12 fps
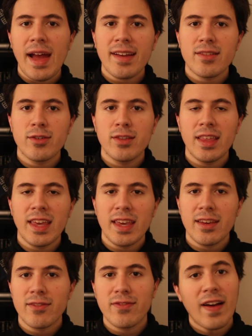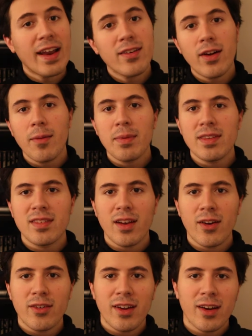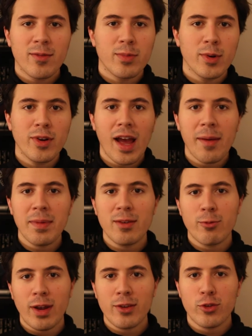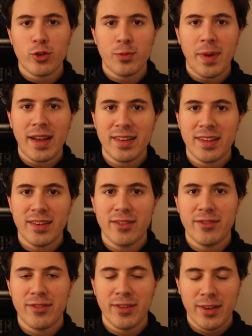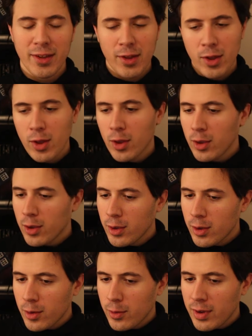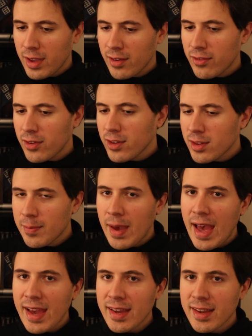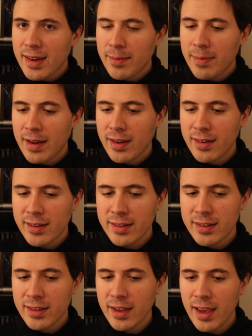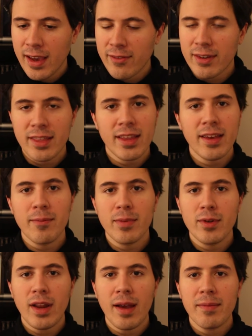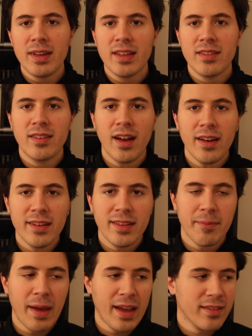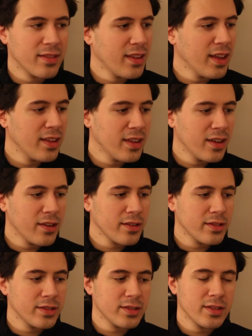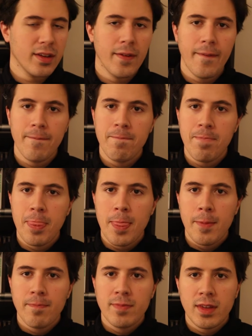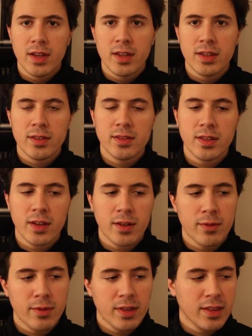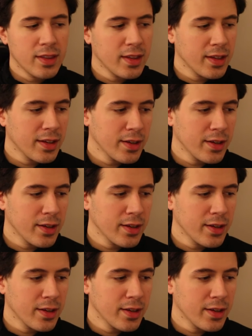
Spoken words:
back to the final episode of Blue Diamond Retrospective. We have looked back upon everything Blue Diamond has done in the past 10 years, starting with,